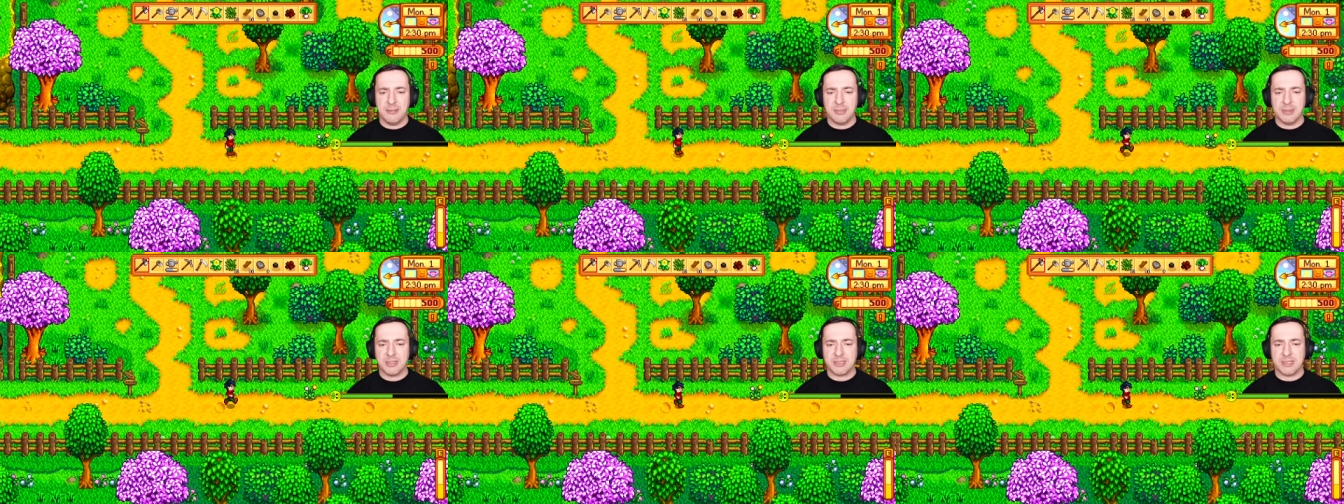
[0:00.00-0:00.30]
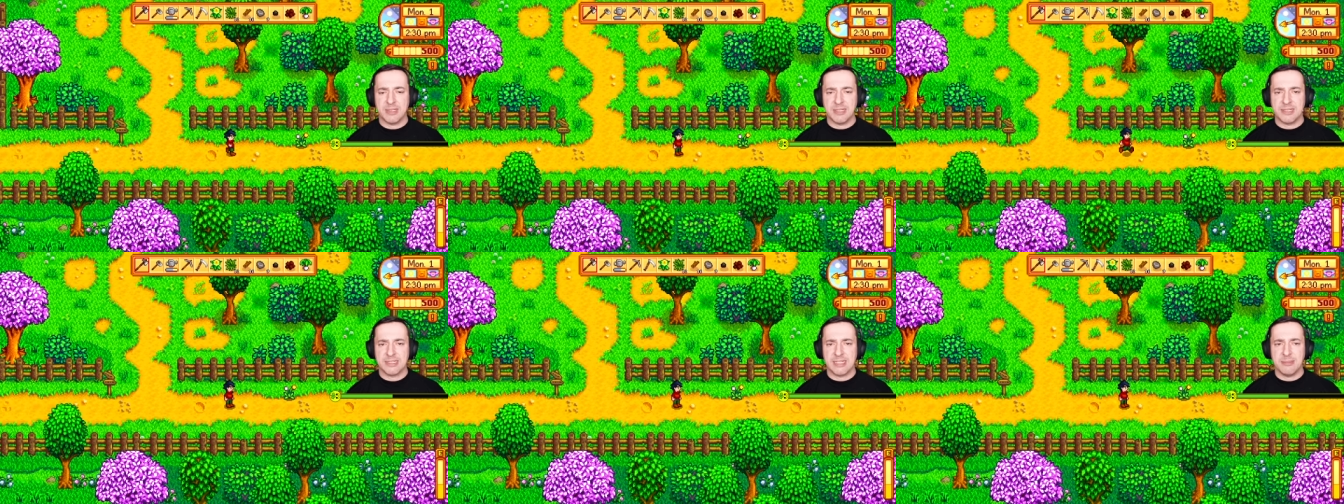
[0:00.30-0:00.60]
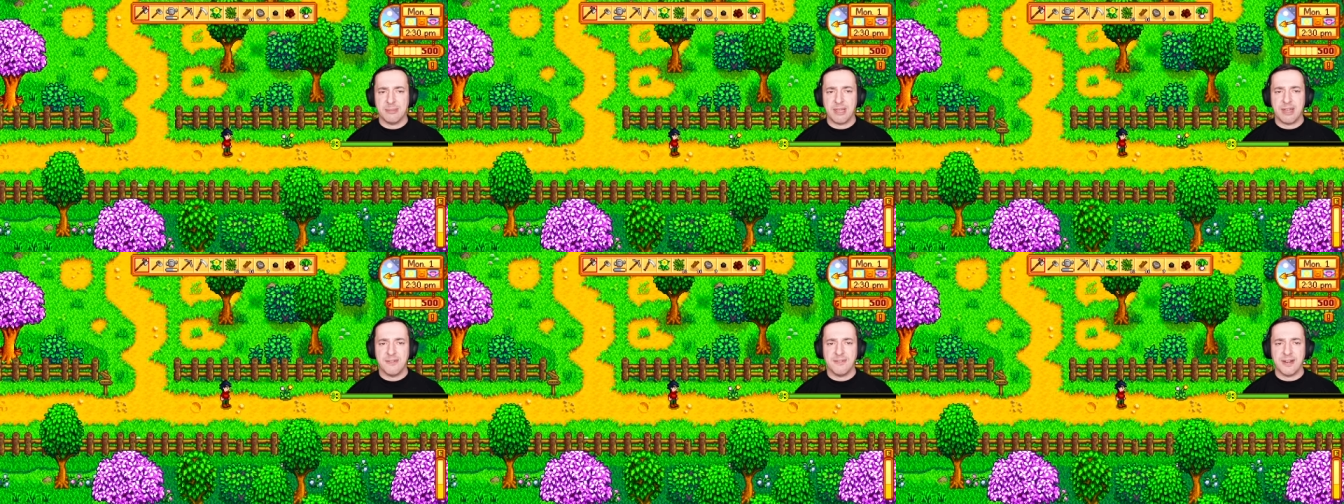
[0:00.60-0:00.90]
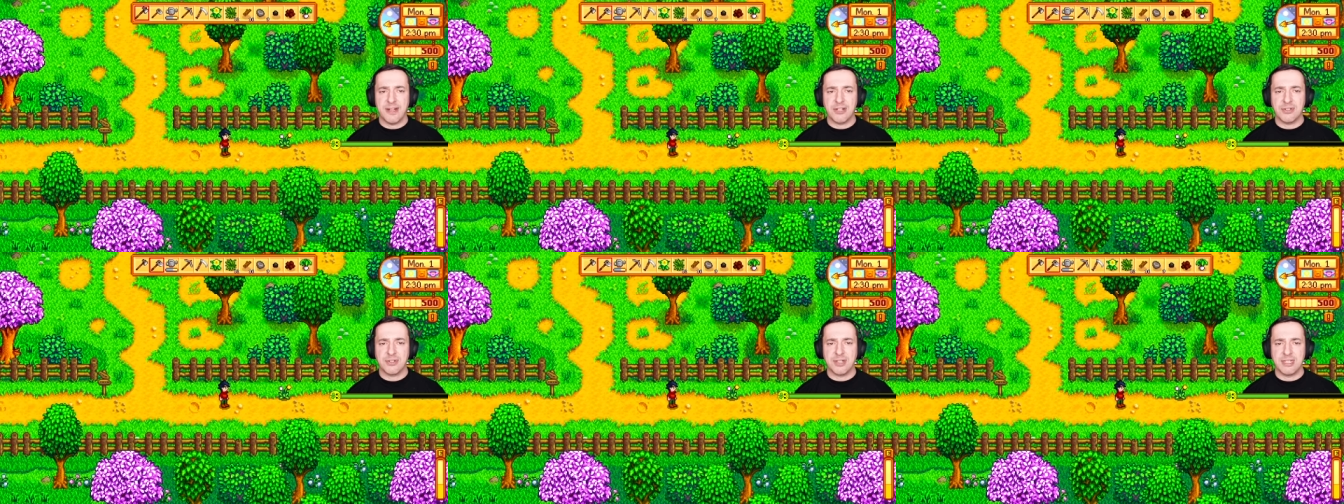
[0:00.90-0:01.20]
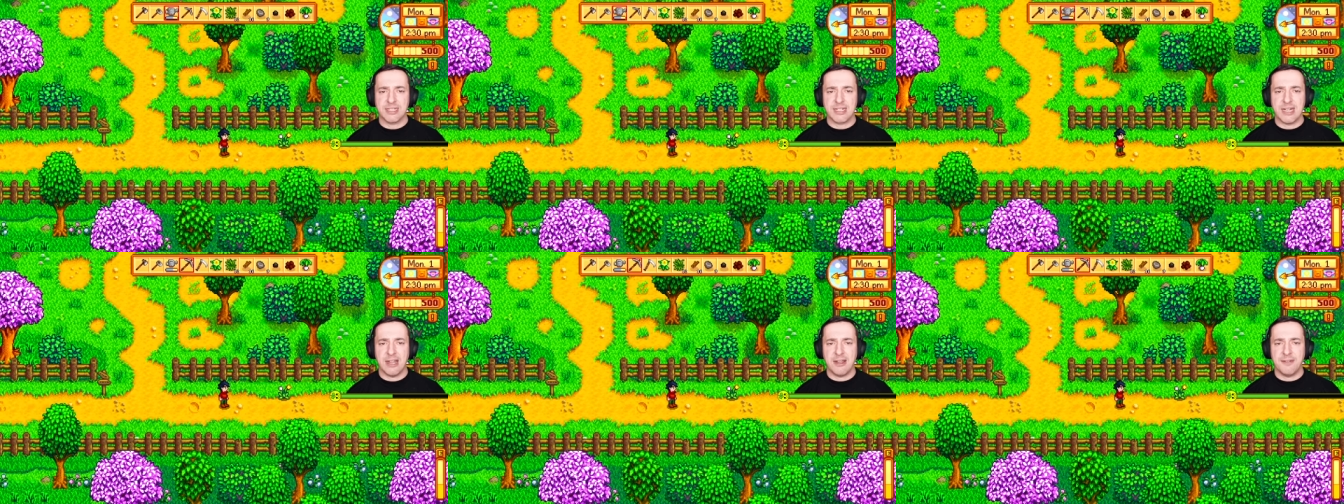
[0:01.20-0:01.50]
but so you can see my
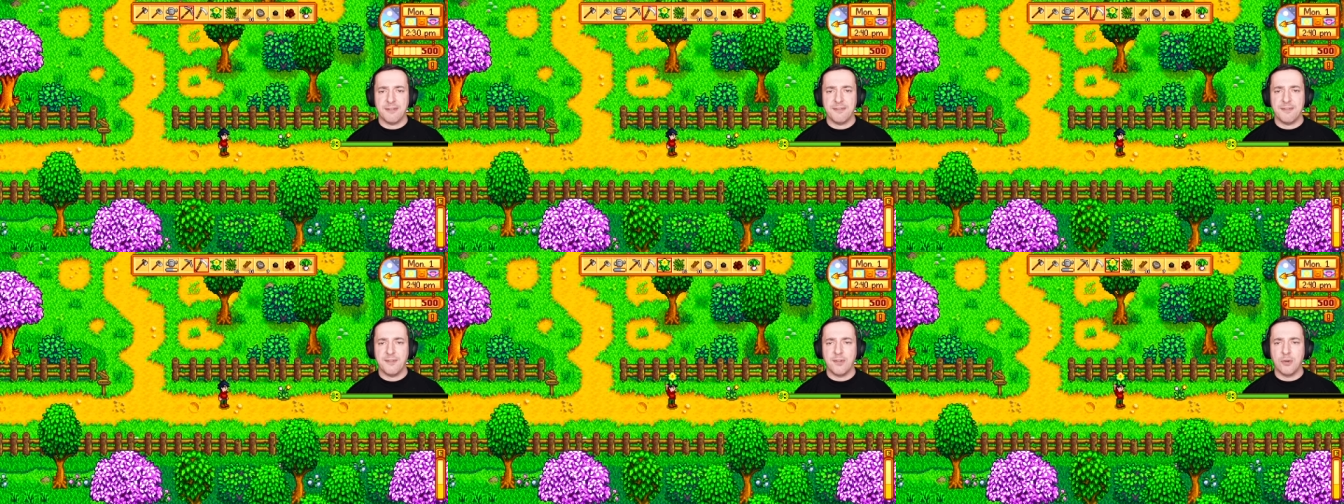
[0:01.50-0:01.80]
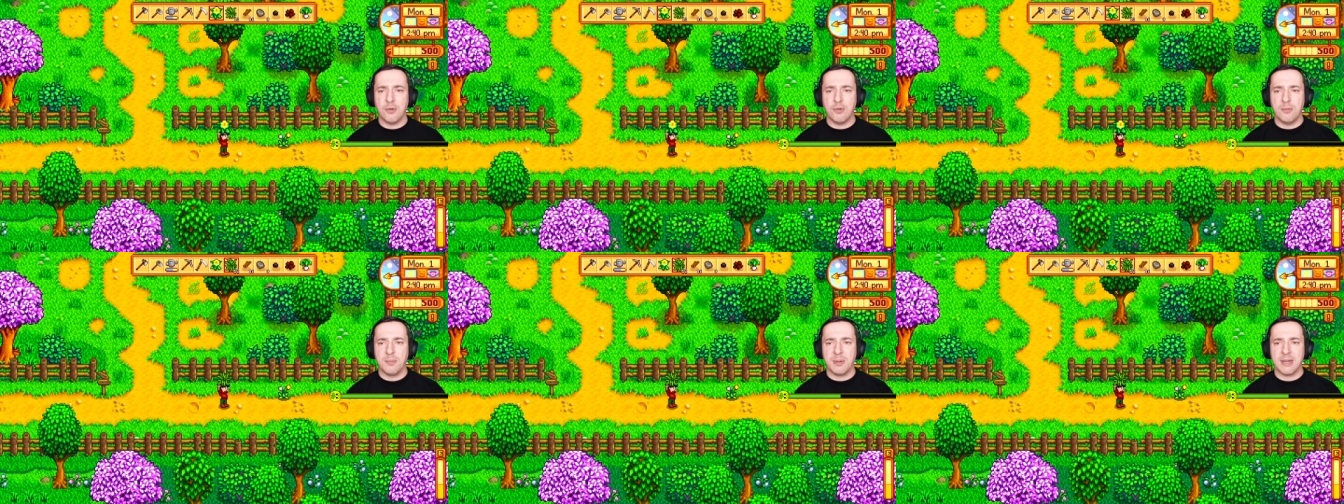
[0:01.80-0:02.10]
inventory is now full,